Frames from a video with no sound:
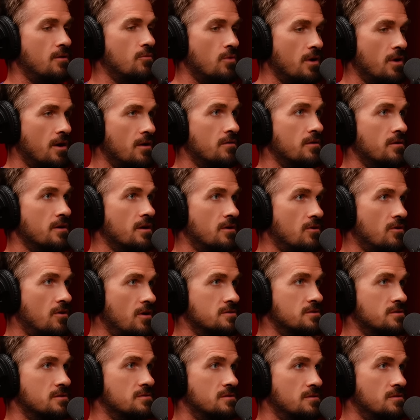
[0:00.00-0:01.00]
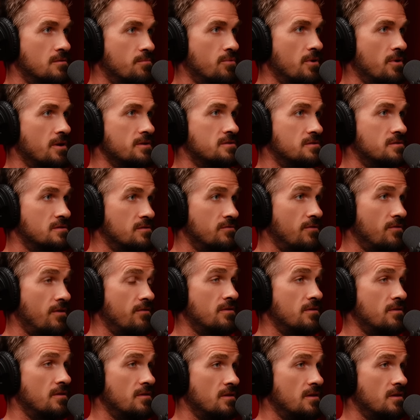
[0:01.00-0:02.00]
Well, it causes the prices of
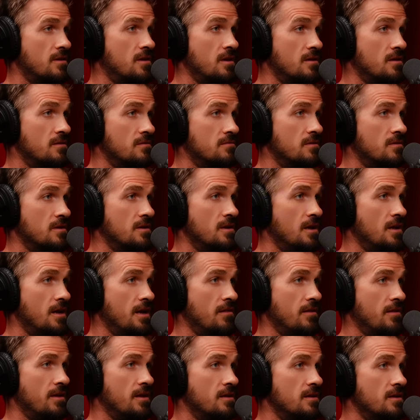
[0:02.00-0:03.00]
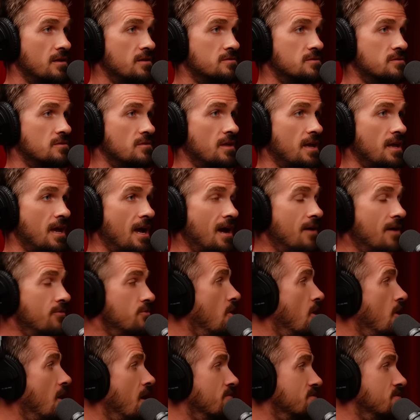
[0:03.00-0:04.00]
everything to get annihilated. And so they have to
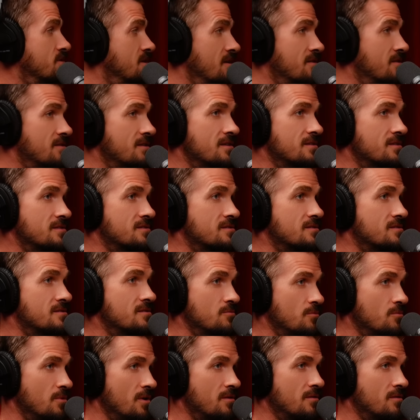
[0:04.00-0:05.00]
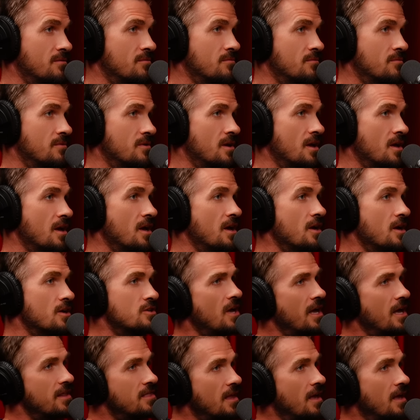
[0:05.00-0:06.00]
offset this with.
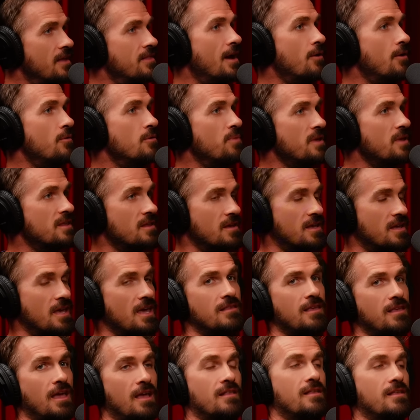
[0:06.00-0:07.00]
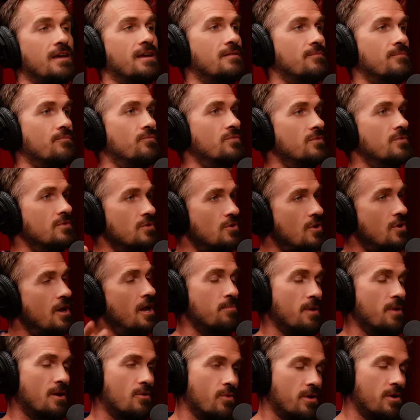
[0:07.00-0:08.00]
So that would be the key take. Like, you got a
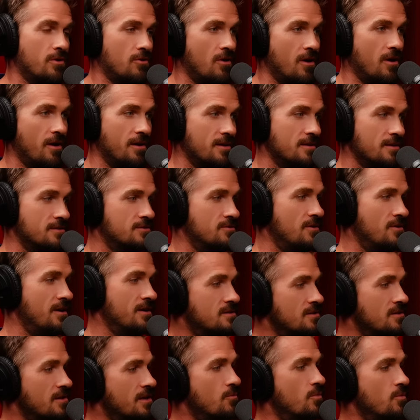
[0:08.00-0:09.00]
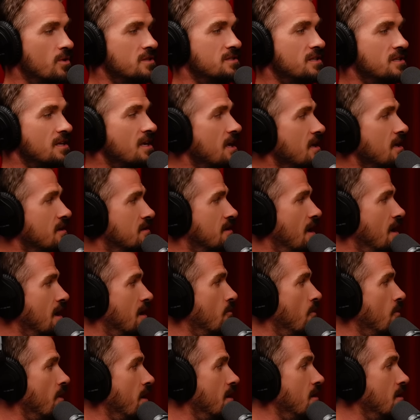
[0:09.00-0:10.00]
Bitcoiner audience, right? So what's the key
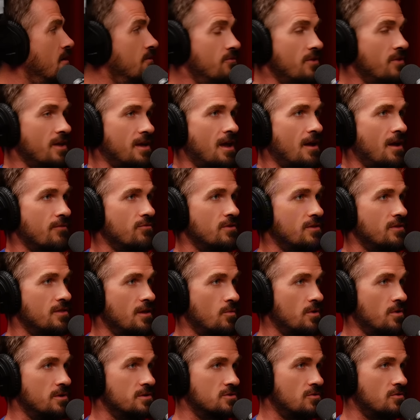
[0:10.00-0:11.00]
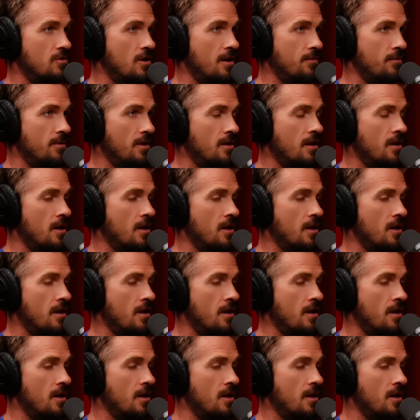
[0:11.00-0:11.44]
takeaway of everything we're describing?